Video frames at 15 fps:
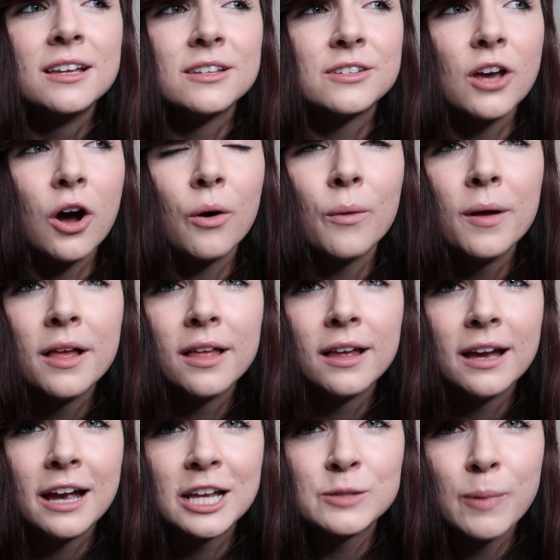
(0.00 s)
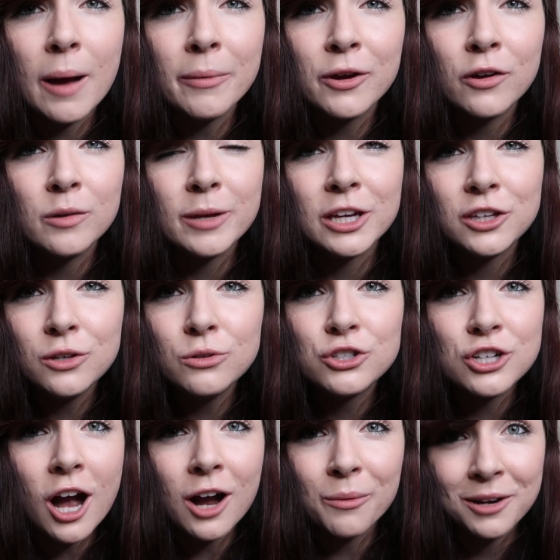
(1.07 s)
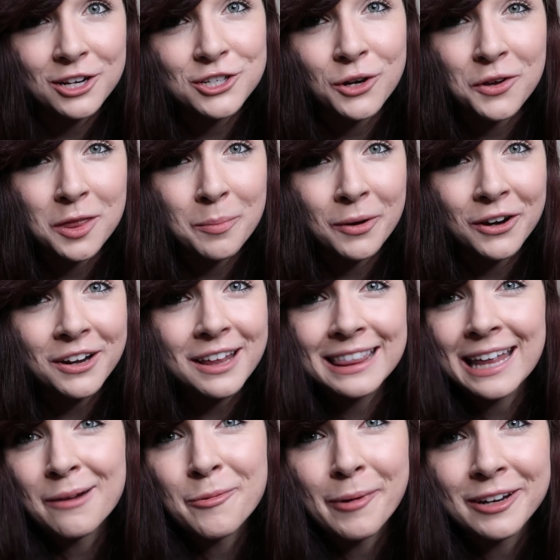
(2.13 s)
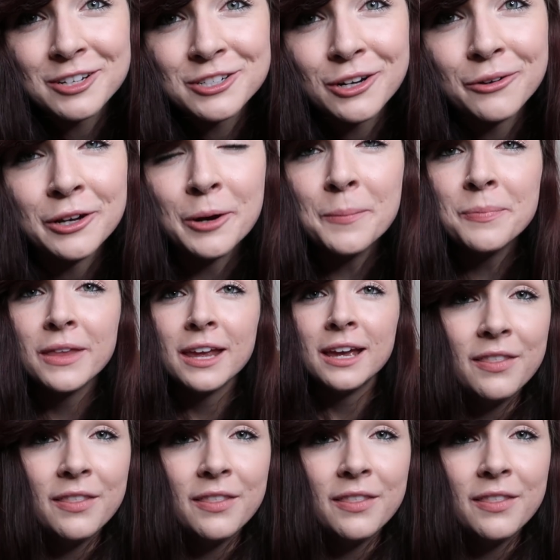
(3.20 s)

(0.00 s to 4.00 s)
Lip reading: so it's probably going to be a huge shock when I show you the bird that I'm about to show you.